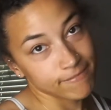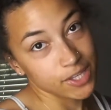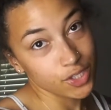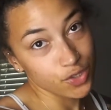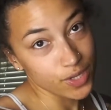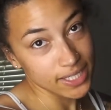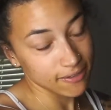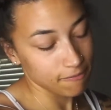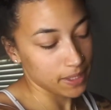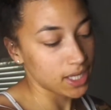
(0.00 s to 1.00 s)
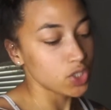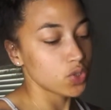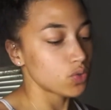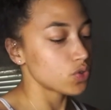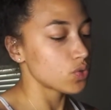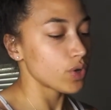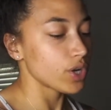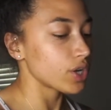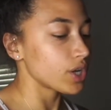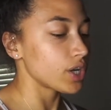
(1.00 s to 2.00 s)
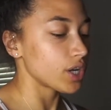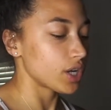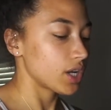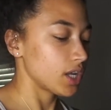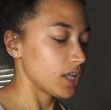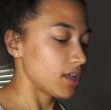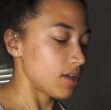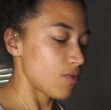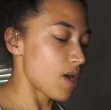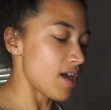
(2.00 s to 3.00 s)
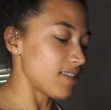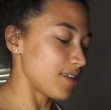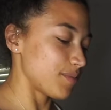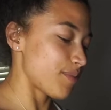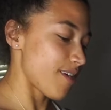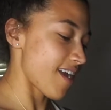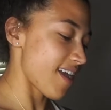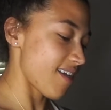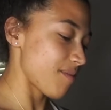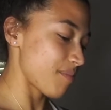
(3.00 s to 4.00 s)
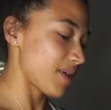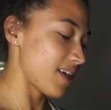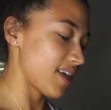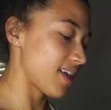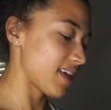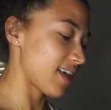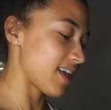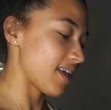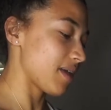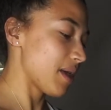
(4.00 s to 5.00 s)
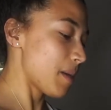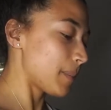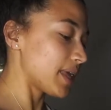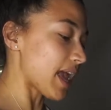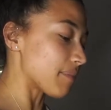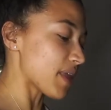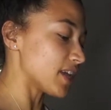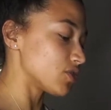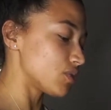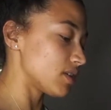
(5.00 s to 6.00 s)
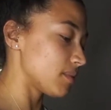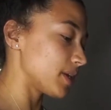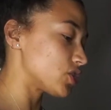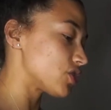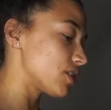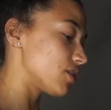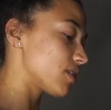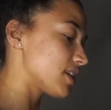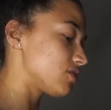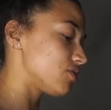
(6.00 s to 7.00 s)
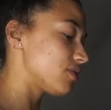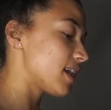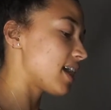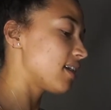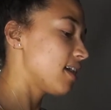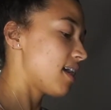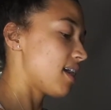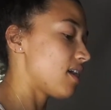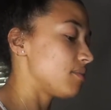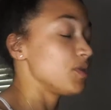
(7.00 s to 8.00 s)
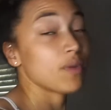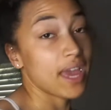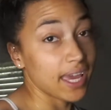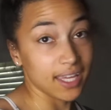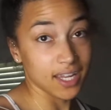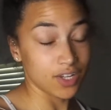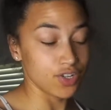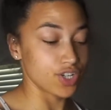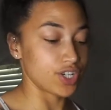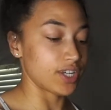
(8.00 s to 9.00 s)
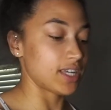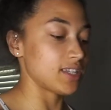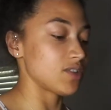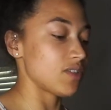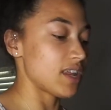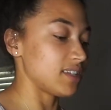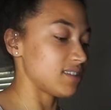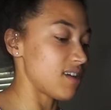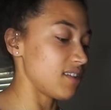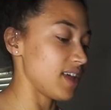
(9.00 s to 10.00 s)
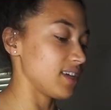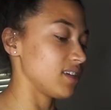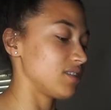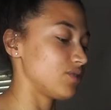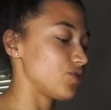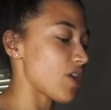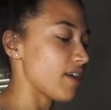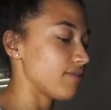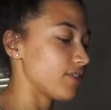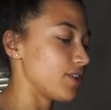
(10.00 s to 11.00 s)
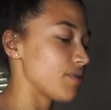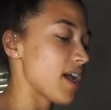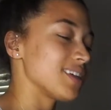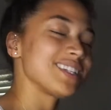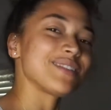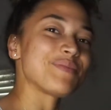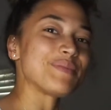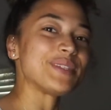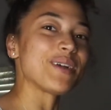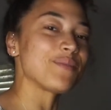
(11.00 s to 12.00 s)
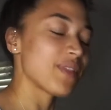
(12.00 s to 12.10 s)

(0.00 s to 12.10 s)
the joys of being a social worker while on prep. But yeah, I just wanted to make sure that you guys knew that you can undercook it so that it's not like dry for you guys. So